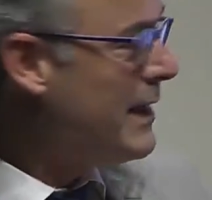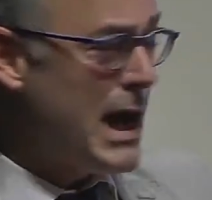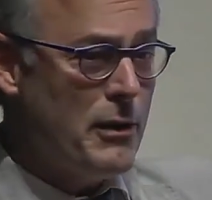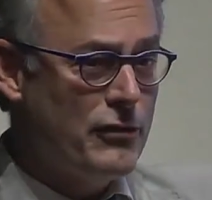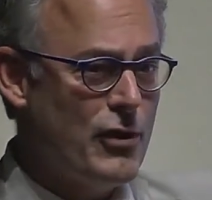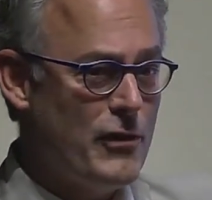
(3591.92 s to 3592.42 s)

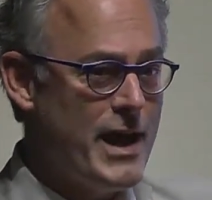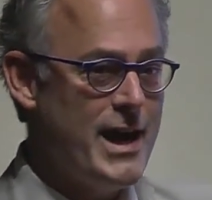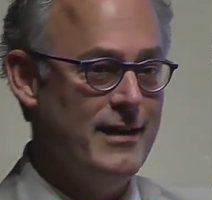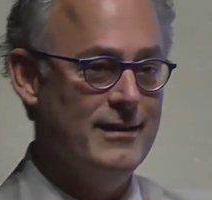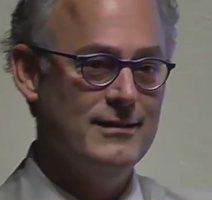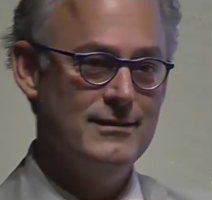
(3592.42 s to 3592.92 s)
That was her then.
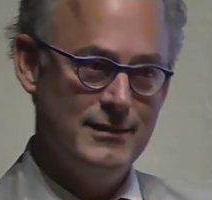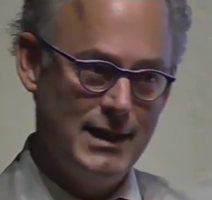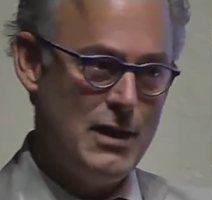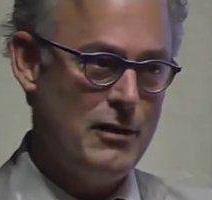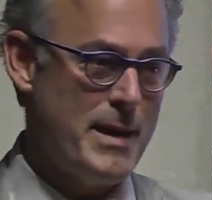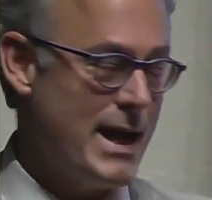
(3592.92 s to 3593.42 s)

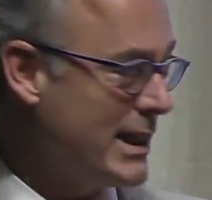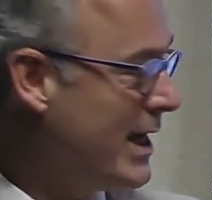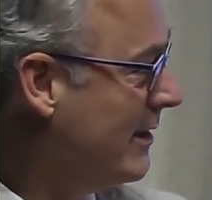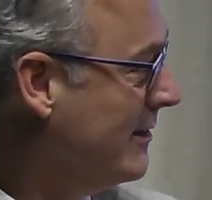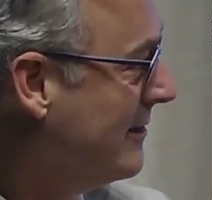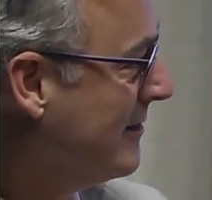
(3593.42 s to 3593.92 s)
That was back then.